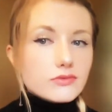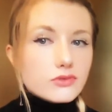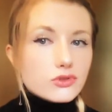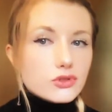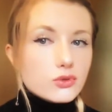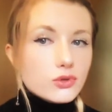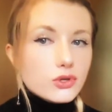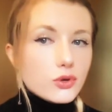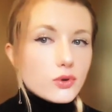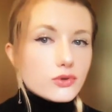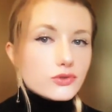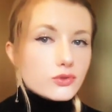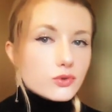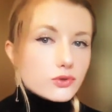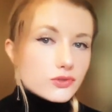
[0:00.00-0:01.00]
to your
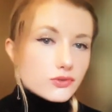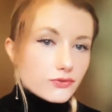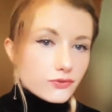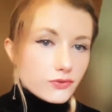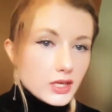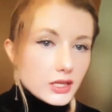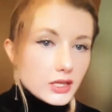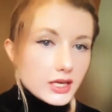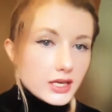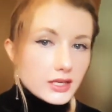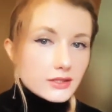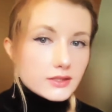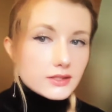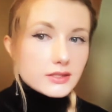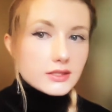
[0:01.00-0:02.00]
source of
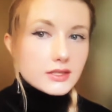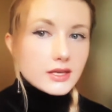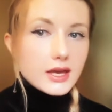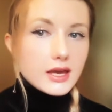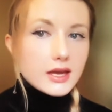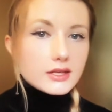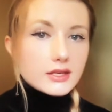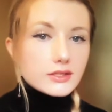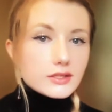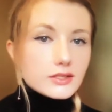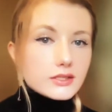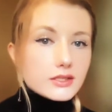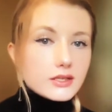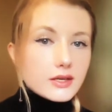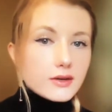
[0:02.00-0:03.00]
feelings and
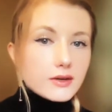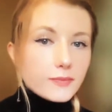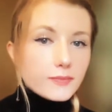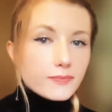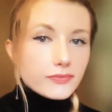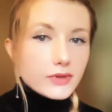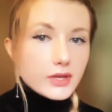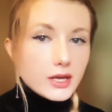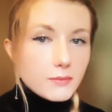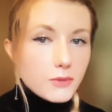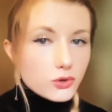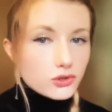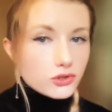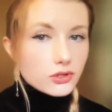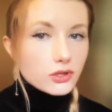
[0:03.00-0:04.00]

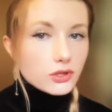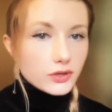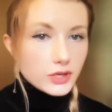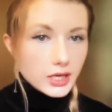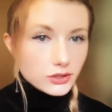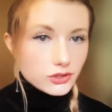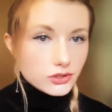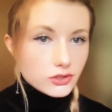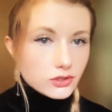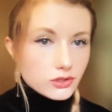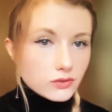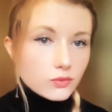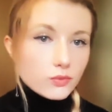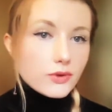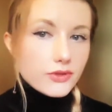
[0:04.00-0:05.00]
emotional
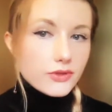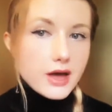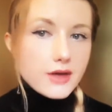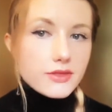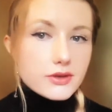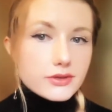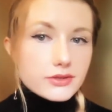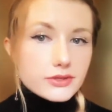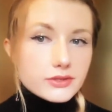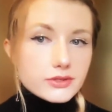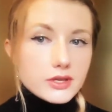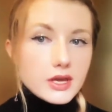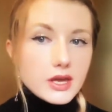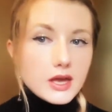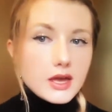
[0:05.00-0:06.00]
connection with
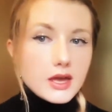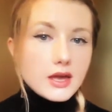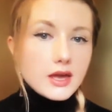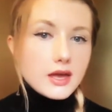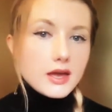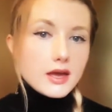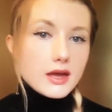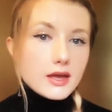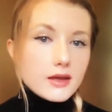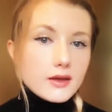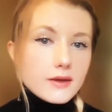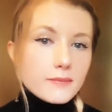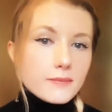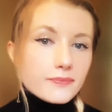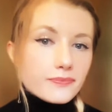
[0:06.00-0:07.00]
others.
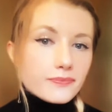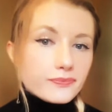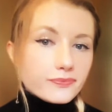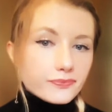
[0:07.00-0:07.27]
And